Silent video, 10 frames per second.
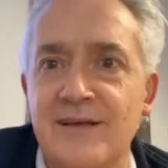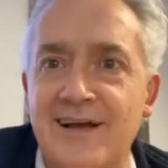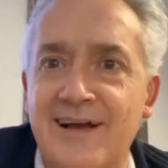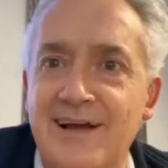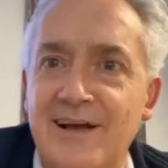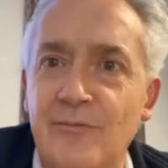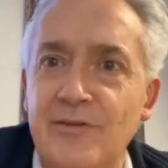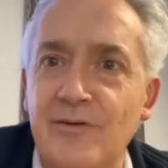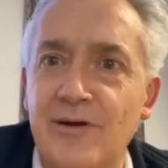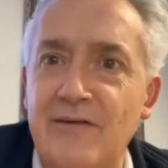
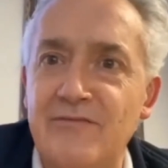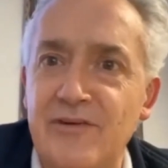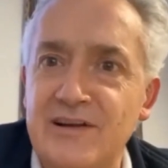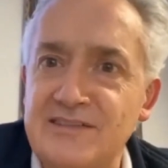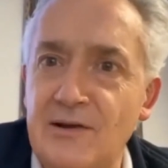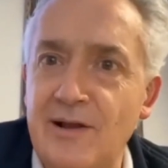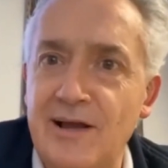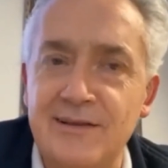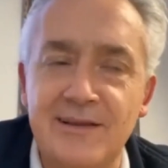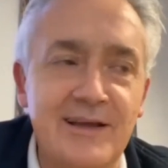and we don't have
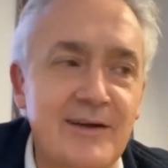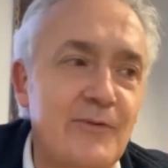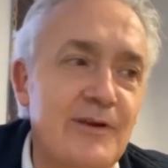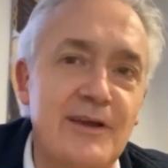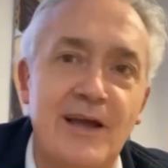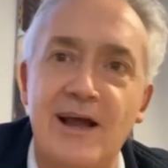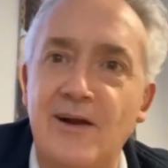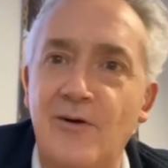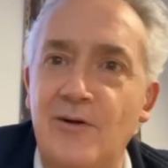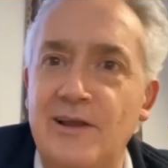restaurant and we
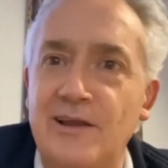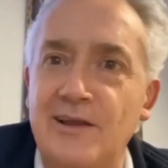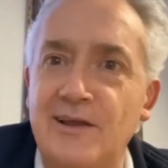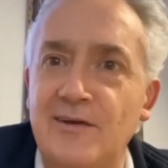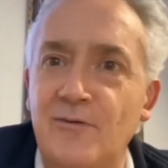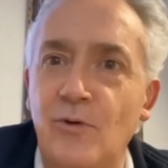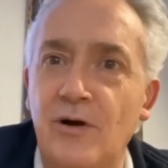are only